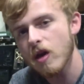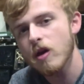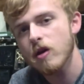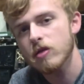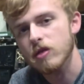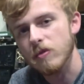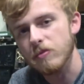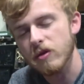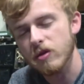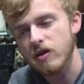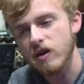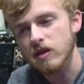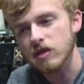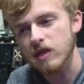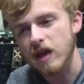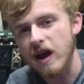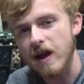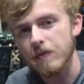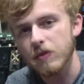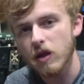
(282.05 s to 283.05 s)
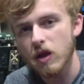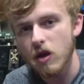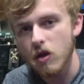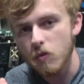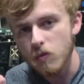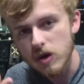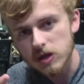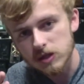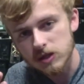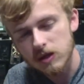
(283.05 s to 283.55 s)
something like that,
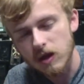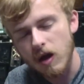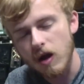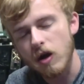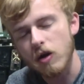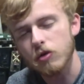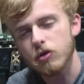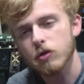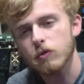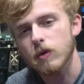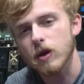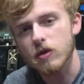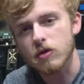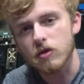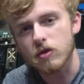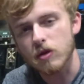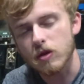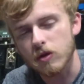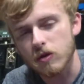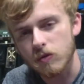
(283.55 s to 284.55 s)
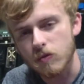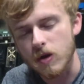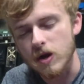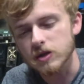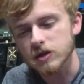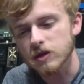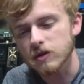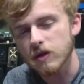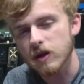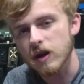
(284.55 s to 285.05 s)
which also raises in the
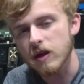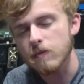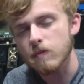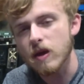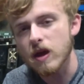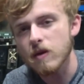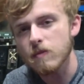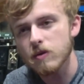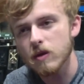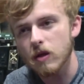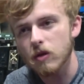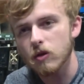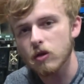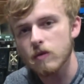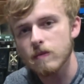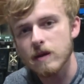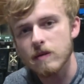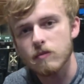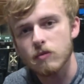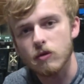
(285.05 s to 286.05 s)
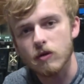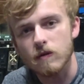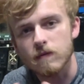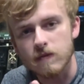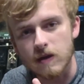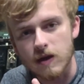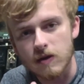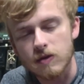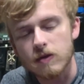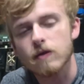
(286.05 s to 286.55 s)
question that it may be a little bit more
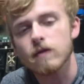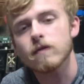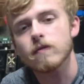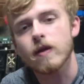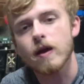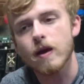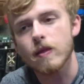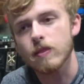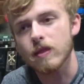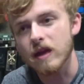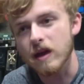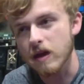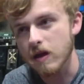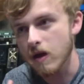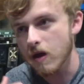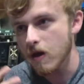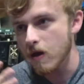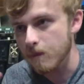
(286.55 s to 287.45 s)
invasive than the